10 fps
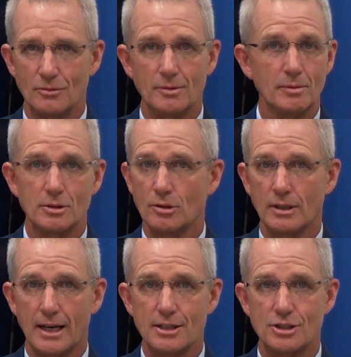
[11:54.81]
Remember, don't
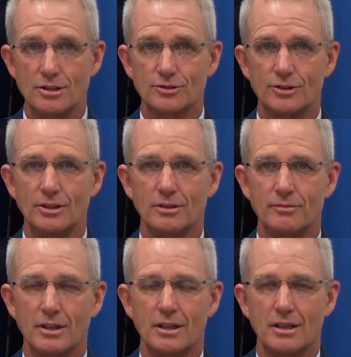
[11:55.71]
lie, cheat, or steal.
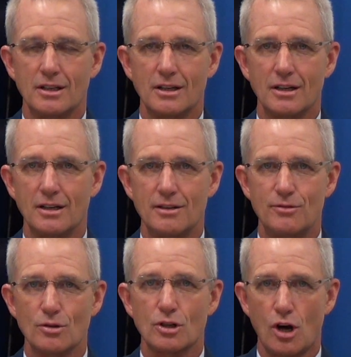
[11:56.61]

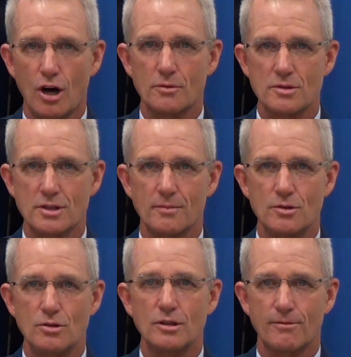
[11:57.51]
If you're caught with
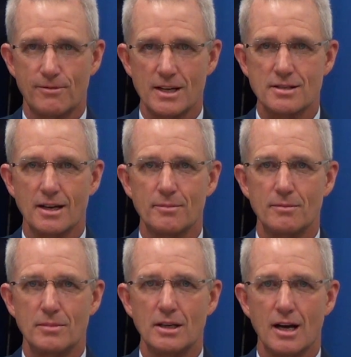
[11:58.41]
something, you need to fess up
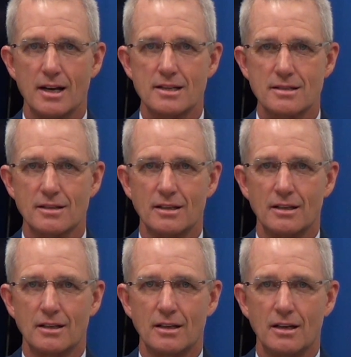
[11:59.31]
and be honest.
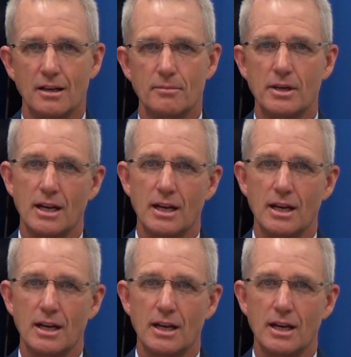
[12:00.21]
But